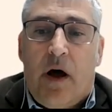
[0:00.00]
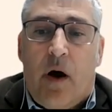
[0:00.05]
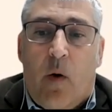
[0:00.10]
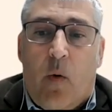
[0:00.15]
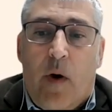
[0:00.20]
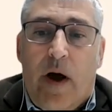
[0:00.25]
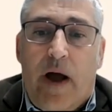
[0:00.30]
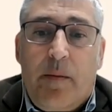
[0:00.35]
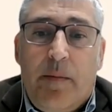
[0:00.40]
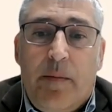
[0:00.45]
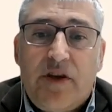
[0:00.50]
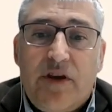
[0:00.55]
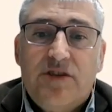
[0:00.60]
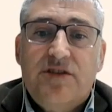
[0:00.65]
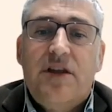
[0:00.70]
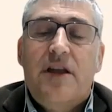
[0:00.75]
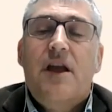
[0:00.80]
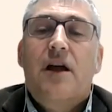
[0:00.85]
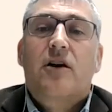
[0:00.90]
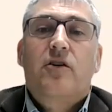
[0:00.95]
Why? Because
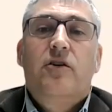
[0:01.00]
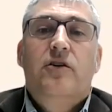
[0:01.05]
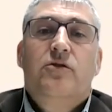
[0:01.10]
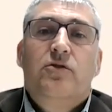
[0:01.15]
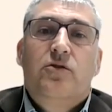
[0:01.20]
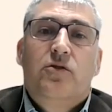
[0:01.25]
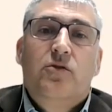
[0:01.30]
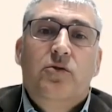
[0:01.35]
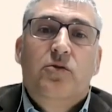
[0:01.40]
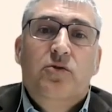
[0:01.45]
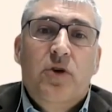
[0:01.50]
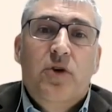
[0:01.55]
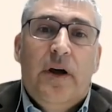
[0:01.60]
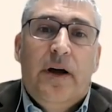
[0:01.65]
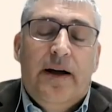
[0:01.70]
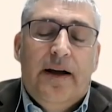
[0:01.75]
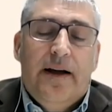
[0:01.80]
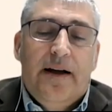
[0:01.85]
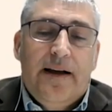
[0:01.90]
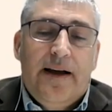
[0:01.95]
they are going to
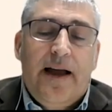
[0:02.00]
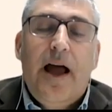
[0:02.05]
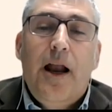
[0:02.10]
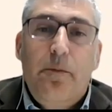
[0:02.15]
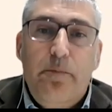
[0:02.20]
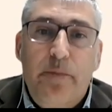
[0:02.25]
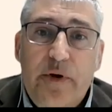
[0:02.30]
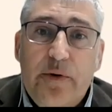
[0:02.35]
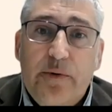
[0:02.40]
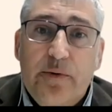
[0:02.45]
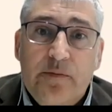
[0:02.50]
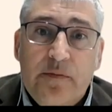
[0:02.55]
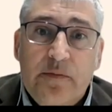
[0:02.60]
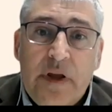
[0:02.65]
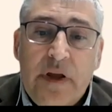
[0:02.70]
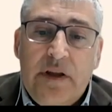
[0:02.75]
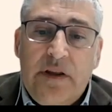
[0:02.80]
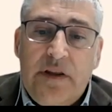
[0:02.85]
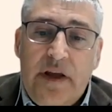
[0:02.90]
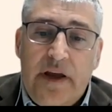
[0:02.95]
help you.
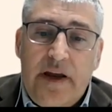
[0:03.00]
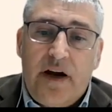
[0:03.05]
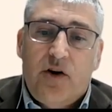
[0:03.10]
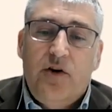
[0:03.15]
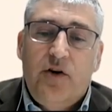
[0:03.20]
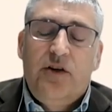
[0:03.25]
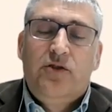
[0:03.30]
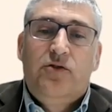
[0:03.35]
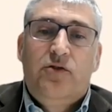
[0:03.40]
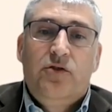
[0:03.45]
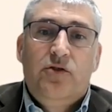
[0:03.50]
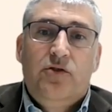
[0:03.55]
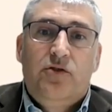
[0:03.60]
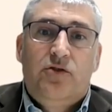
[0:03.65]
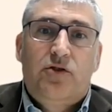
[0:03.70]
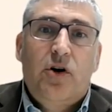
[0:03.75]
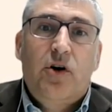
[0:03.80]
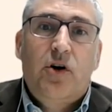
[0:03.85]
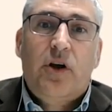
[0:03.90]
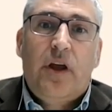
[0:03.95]
They are going to
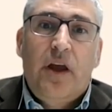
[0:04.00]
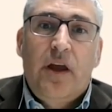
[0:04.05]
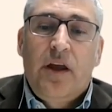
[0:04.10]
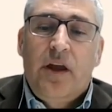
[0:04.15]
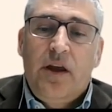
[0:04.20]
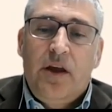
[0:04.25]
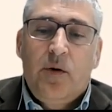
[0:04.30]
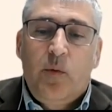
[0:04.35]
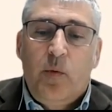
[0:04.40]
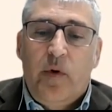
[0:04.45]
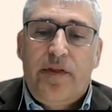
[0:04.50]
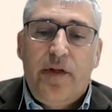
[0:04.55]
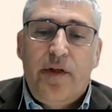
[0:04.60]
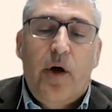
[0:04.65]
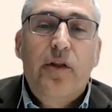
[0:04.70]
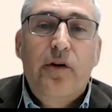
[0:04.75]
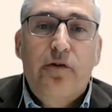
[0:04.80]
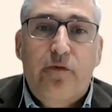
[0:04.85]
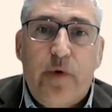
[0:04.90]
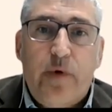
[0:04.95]
talk with
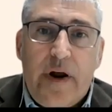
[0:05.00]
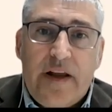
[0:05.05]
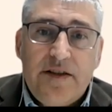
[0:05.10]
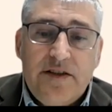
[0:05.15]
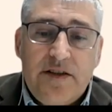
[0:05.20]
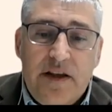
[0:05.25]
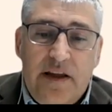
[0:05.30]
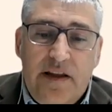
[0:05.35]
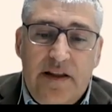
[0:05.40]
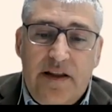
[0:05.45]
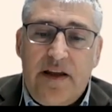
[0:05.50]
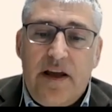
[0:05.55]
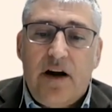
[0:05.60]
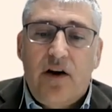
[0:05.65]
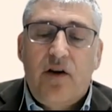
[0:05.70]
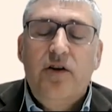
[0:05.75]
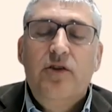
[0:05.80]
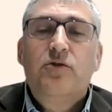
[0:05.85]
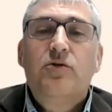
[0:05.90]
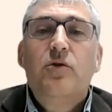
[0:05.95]
other friends, and they are
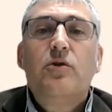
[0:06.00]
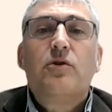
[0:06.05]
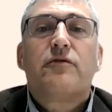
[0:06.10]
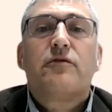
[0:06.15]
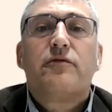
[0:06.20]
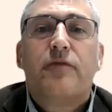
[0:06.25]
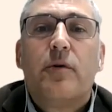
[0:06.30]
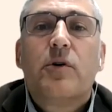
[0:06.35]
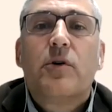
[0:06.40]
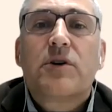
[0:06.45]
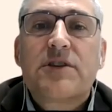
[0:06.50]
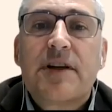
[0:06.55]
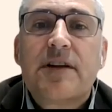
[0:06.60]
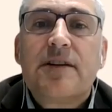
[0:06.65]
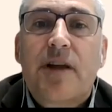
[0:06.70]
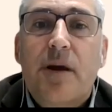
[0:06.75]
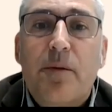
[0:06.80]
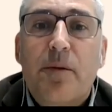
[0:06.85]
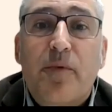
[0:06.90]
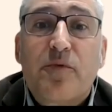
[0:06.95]
going to look for
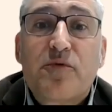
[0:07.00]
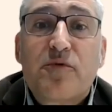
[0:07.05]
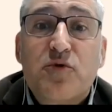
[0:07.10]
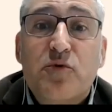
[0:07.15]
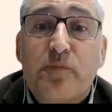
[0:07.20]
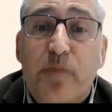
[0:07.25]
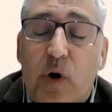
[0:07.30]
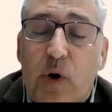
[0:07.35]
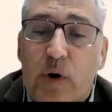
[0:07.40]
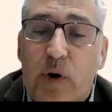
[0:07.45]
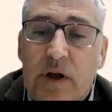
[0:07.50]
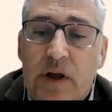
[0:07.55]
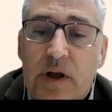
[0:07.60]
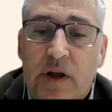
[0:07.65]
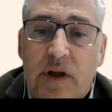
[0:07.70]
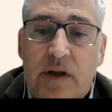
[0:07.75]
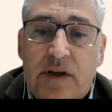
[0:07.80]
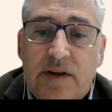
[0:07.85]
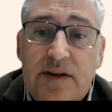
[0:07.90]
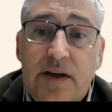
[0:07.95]
some type of support.
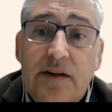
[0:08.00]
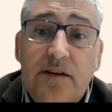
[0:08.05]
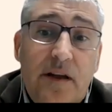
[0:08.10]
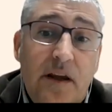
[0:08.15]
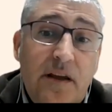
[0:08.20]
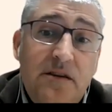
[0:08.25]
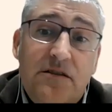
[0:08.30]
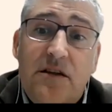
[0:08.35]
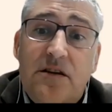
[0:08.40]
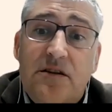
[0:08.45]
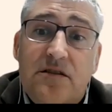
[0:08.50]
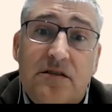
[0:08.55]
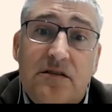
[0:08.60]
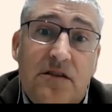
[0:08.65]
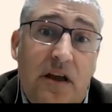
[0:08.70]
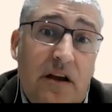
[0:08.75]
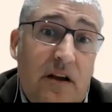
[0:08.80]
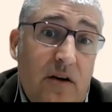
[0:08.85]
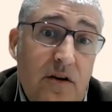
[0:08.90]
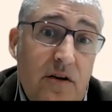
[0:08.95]
Sometimes it's
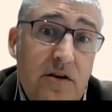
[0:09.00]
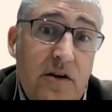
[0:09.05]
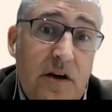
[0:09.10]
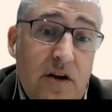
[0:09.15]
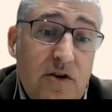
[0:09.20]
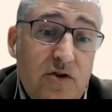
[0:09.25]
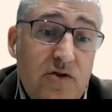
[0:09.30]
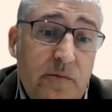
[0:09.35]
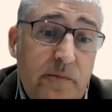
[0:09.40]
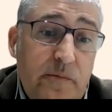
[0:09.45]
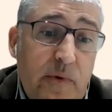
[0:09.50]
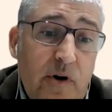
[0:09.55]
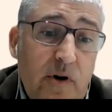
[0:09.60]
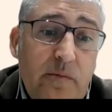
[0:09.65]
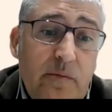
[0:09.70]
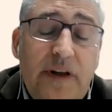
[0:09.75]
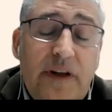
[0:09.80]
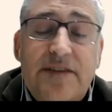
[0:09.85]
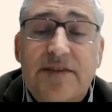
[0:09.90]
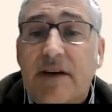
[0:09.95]
psychological
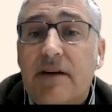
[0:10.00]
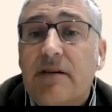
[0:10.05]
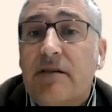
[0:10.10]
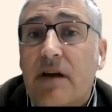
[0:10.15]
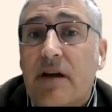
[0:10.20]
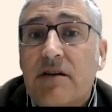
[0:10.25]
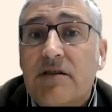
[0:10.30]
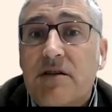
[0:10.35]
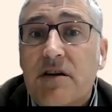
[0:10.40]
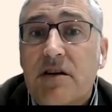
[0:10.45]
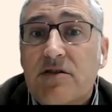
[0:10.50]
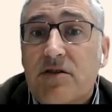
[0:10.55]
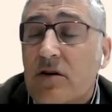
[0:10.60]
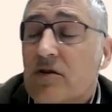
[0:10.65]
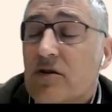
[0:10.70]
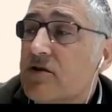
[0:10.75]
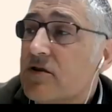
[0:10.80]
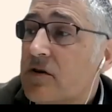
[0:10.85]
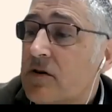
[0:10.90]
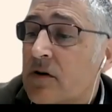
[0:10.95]
support, but sometimes it's
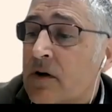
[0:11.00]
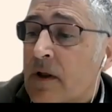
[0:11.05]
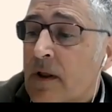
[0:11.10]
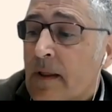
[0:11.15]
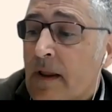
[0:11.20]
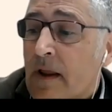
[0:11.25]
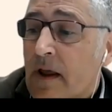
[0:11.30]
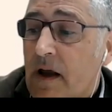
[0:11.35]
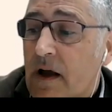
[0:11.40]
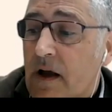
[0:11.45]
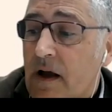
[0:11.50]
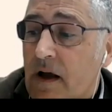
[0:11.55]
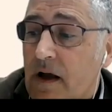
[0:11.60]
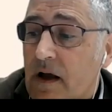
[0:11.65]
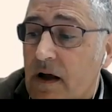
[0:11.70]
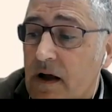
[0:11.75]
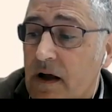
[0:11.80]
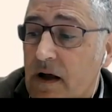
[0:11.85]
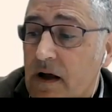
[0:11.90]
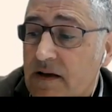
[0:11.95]
also
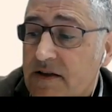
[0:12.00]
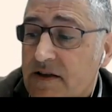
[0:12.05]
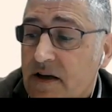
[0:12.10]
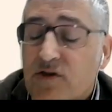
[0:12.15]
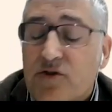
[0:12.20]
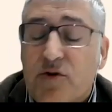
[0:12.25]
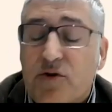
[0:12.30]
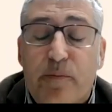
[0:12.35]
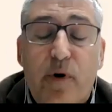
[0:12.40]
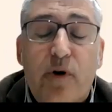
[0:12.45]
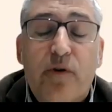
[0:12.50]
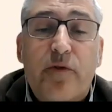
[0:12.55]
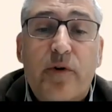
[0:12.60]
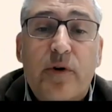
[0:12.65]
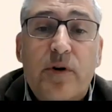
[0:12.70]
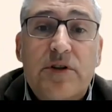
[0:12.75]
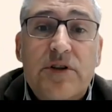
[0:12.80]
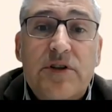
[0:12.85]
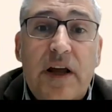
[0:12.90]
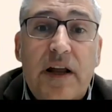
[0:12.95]
some support
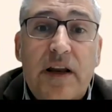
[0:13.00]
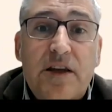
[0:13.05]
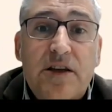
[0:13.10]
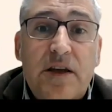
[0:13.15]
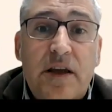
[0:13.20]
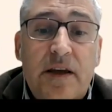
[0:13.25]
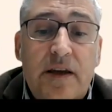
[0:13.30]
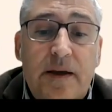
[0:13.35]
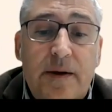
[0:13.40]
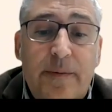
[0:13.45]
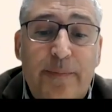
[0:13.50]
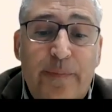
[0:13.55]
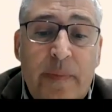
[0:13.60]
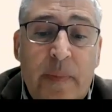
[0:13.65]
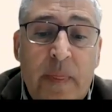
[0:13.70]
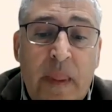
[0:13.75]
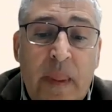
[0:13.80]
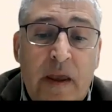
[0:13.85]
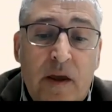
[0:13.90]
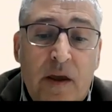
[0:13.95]
from
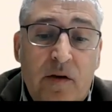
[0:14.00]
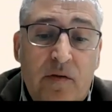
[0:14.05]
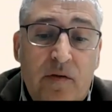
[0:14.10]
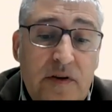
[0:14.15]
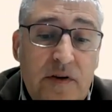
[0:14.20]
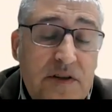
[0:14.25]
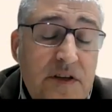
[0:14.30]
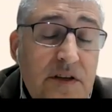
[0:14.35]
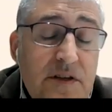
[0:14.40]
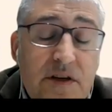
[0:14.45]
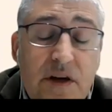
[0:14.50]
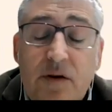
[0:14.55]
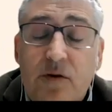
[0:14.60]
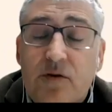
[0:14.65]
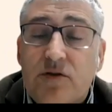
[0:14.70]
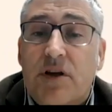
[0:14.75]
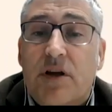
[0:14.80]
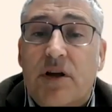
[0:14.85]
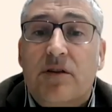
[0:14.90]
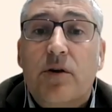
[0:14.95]
some physician
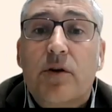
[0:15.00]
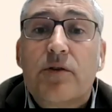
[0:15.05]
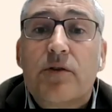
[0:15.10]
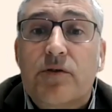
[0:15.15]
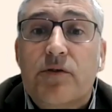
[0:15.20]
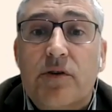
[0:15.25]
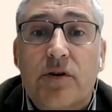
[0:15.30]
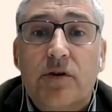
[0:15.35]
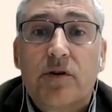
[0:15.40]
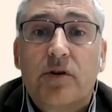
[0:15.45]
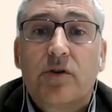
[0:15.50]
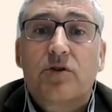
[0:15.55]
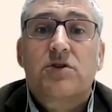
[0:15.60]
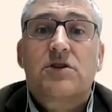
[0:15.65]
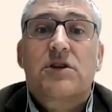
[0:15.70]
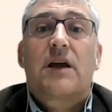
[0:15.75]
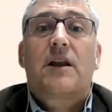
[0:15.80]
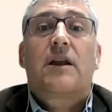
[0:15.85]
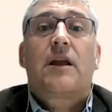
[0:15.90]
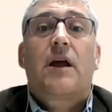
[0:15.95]
or some doctor or
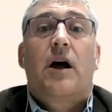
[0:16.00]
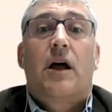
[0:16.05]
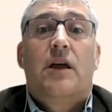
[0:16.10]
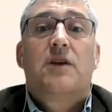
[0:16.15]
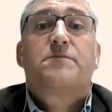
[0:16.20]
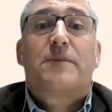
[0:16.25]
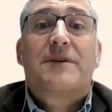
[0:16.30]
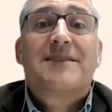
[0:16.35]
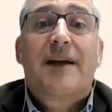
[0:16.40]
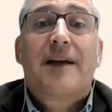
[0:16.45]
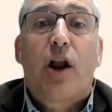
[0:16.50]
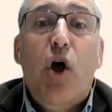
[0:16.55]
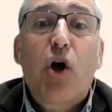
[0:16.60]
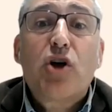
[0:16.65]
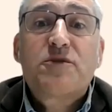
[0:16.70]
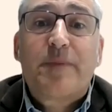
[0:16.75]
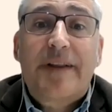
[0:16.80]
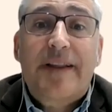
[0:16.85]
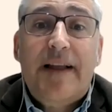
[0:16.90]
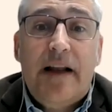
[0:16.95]
some special
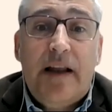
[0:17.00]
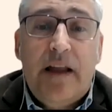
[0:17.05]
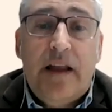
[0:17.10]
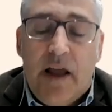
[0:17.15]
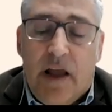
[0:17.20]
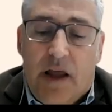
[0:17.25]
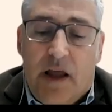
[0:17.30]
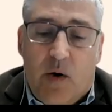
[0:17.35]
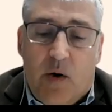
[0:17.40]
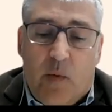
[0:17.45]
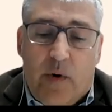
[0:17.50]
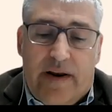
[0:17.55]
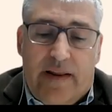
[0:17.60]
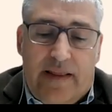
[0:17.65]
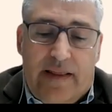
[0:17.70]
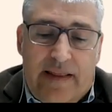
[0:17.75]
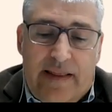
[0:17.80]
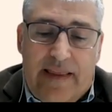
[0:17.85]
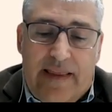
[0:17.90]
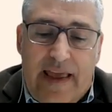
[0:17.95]
hospital where
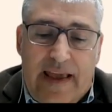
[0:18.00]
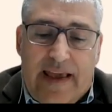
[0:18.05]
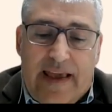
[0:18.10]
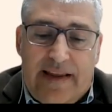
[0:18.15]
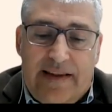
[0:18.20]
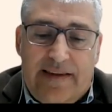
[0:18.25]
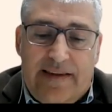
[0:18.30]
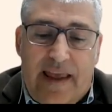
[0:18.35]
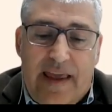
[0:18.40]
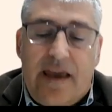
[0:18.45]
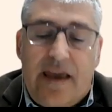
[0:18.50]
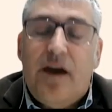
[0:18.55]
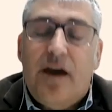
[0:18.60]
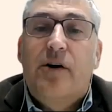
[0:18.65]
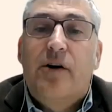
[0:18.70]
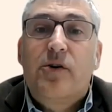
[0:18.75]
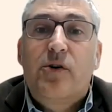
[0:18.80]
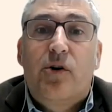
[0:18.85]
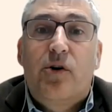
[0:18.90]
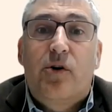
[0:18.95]
they can take
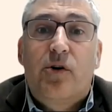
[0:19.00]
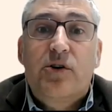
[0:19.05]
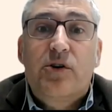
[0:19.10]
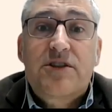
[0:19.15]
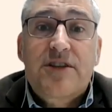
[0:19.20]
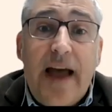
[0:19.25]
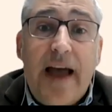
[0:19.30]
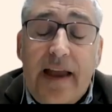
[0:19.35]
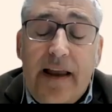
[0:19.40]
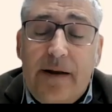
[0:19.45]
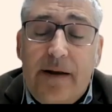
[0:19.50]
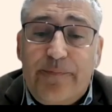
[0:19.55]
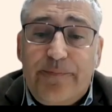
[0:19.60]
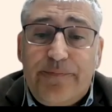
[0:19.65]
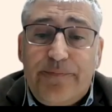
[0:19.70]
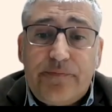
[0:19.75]
care of your child.